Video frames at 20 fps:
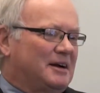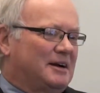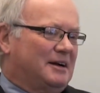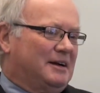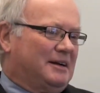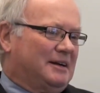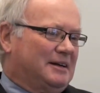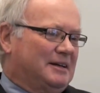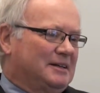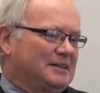
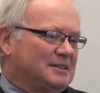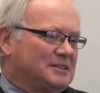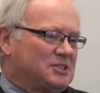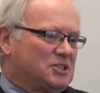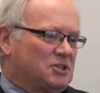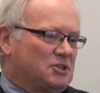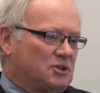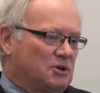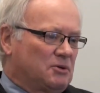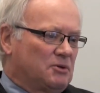
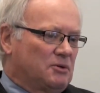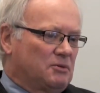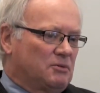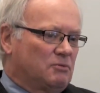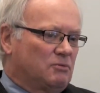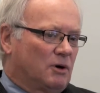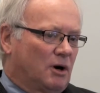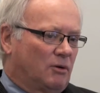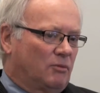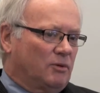to do
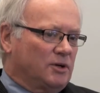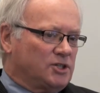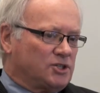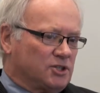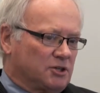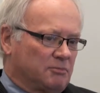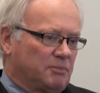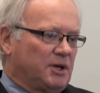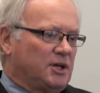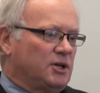what we
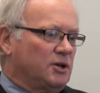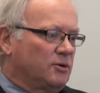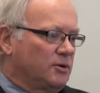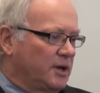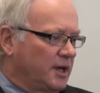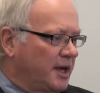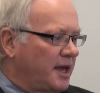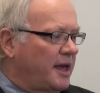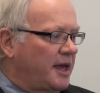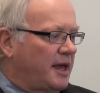should be
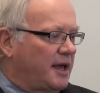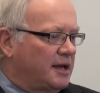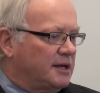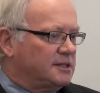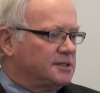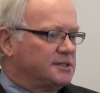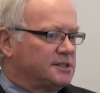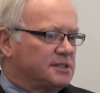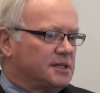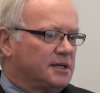doing
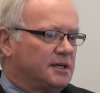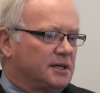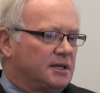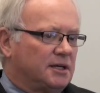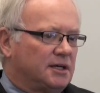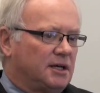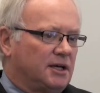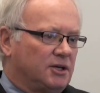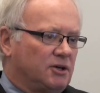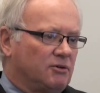as
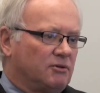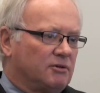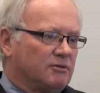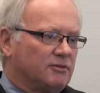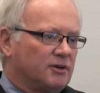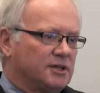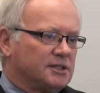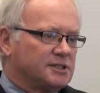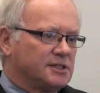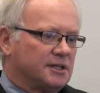a
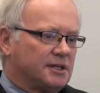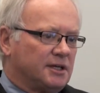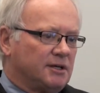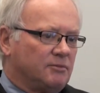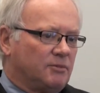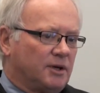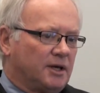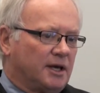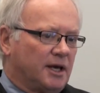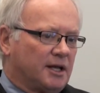
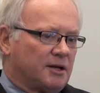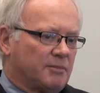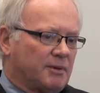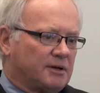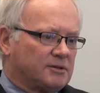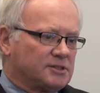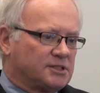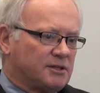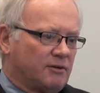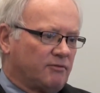university. We get
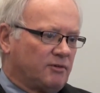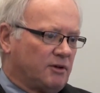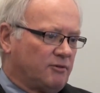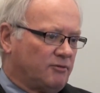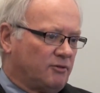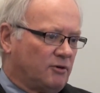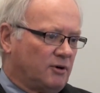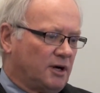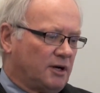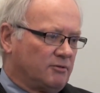about
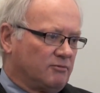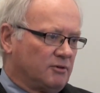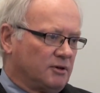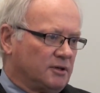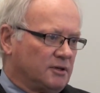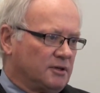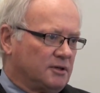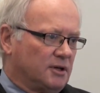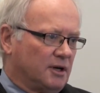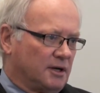
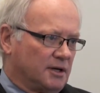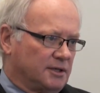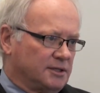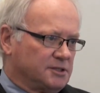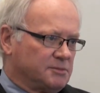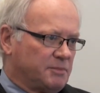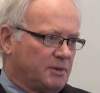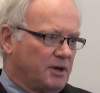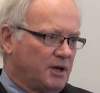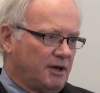
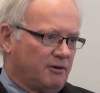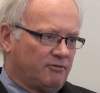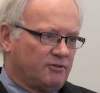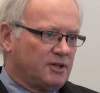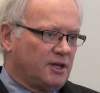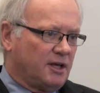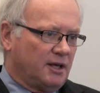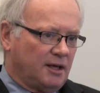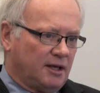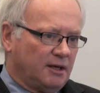$7,400 per
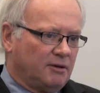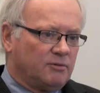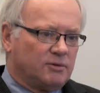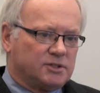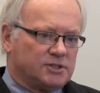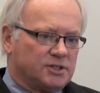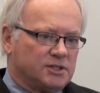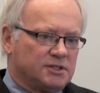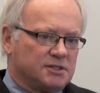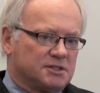FTE,
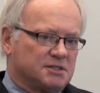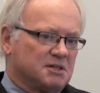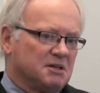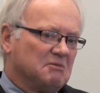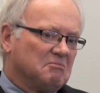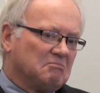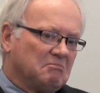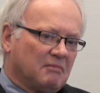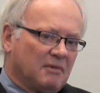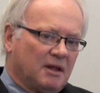which is
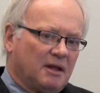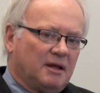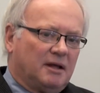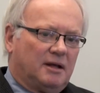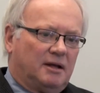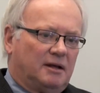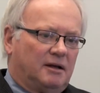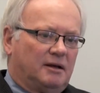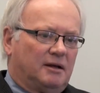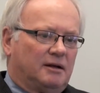
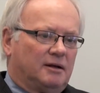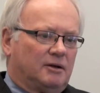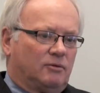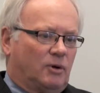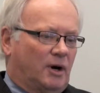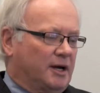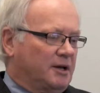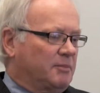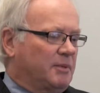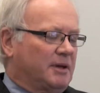
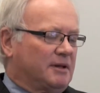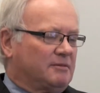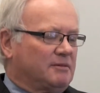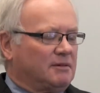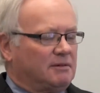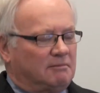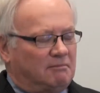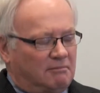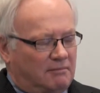quite a bit